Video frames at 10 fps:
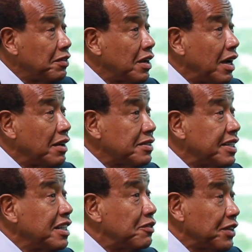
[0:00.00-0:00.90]
up
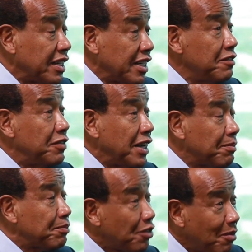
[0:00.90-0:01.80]
significantly. In fact, the
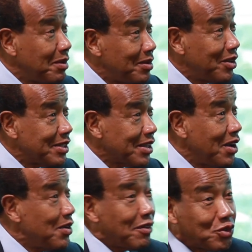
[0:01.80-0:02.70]
problem now is
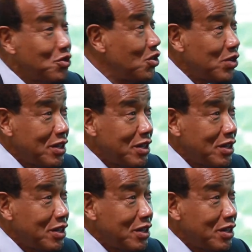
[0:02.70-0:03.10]
we have too low